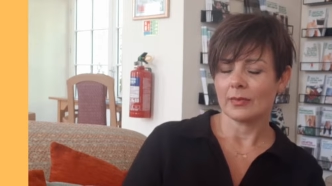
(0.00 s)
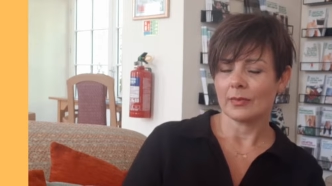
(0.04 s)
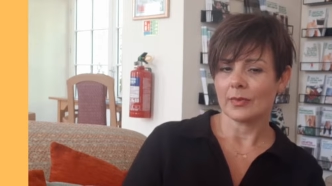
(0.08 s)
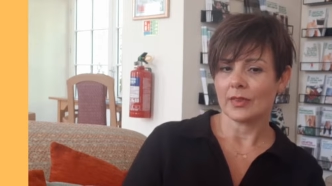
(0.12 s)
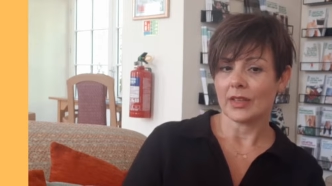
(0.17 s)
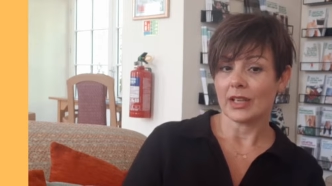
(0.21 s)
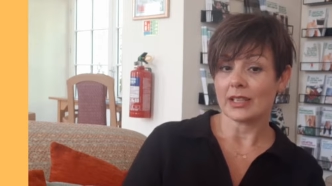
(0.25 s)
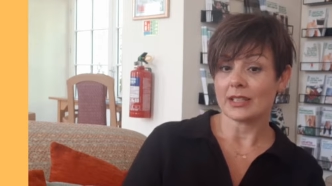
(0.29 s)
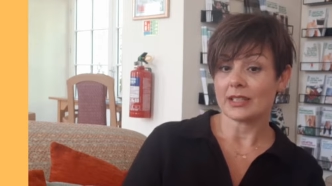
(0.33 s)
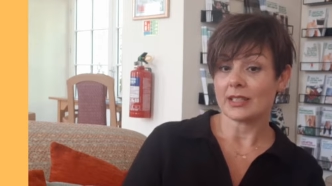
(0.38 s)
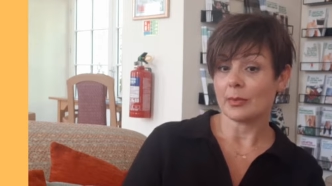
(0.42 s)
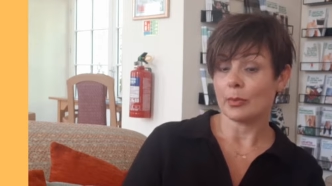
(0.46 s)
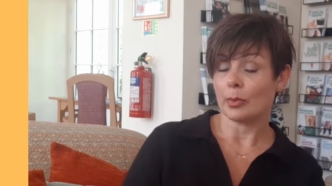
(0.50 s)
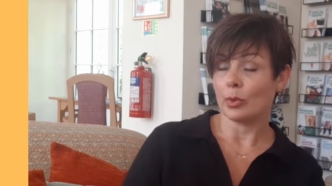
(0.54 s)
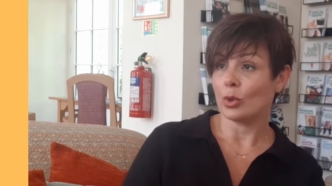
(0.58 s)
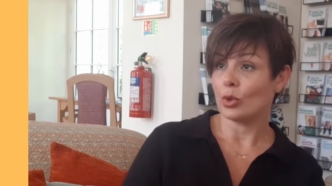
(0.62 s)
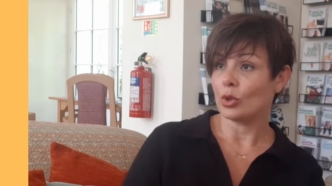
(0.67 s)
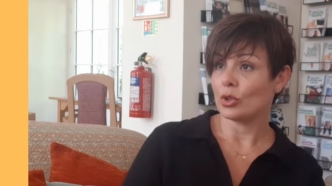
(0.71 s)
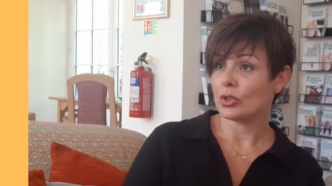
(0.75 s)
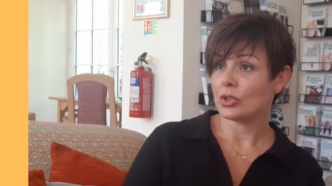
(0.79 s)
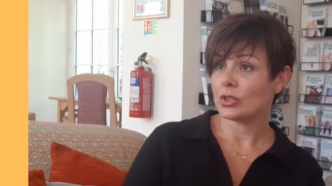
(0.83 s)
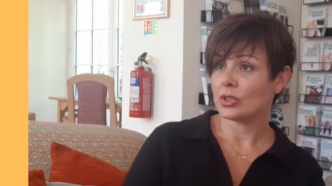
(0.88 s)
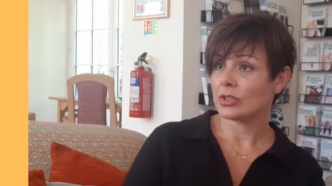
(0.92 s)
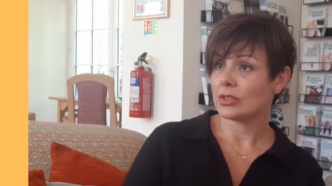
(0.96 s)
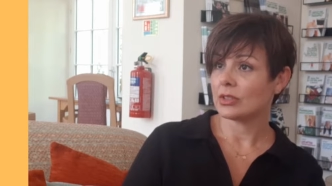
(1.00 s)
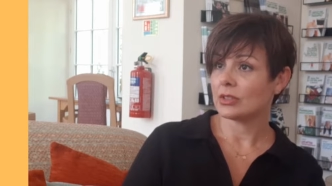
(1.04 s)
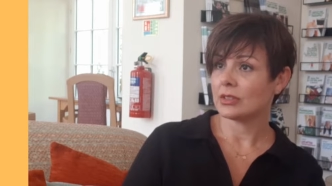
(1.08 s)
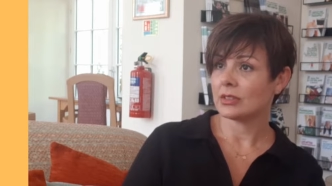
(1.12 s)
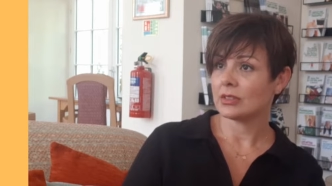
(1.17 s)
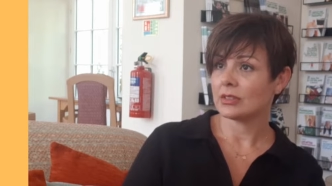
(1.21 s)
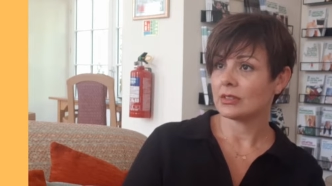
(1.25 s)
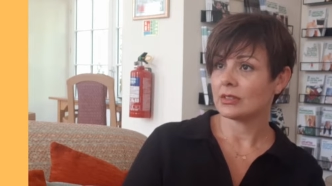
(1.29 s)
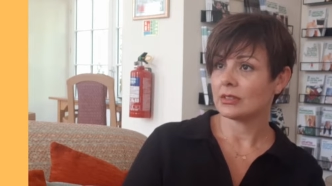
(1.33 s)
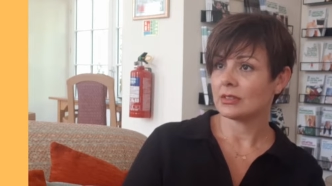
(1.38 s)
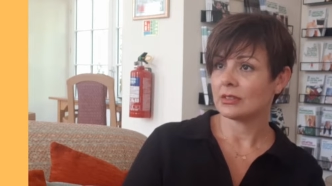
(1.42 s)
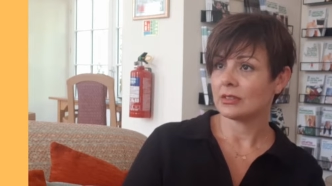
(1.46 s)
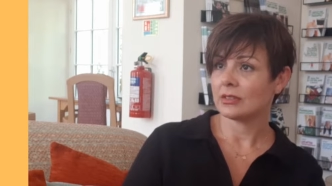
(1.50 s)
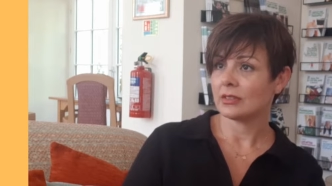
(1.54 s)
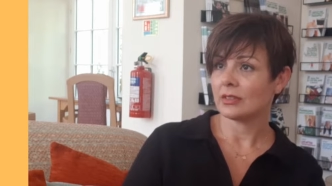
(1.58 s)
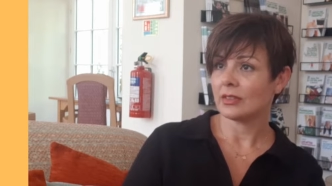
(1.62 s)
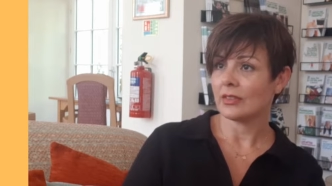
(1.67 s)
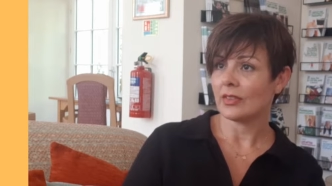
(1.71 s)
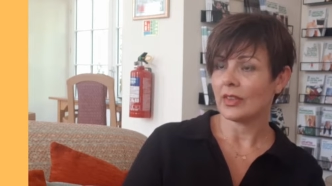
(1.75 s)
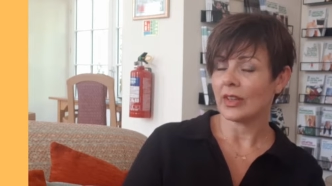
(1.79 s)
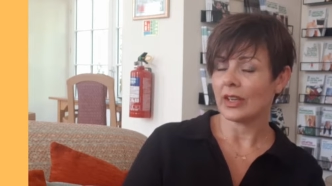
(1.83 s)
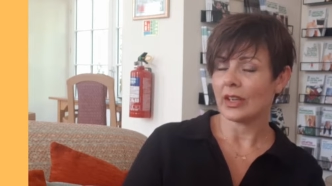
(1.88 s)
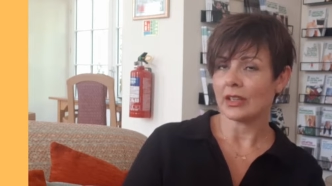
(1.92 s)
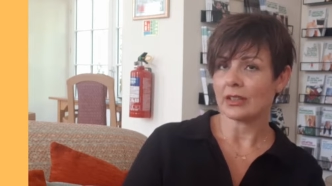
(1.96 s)
their support
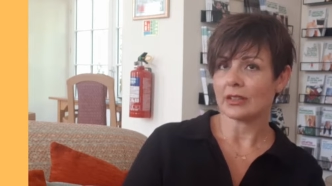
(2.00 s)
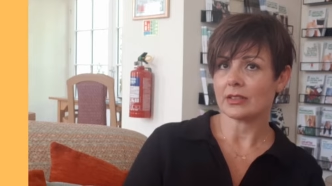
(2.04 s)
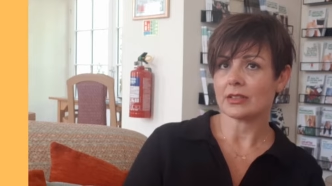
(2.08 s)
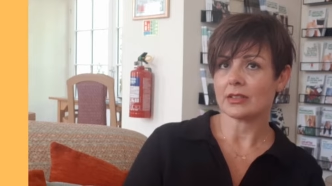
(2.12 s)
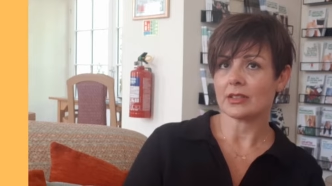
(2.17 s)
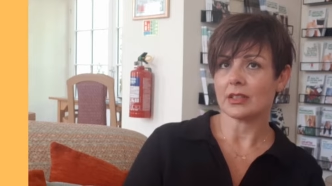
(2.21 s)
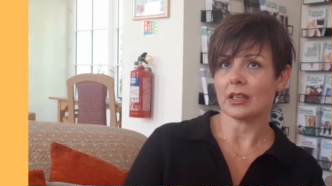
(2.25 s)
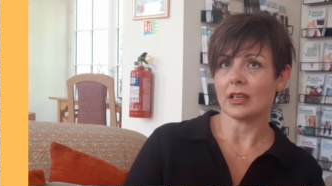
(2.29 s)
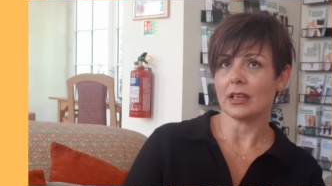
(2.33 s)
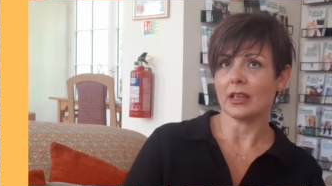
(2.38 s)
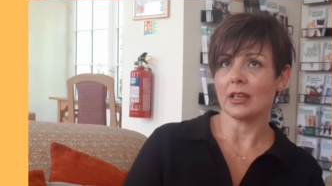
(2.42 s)
that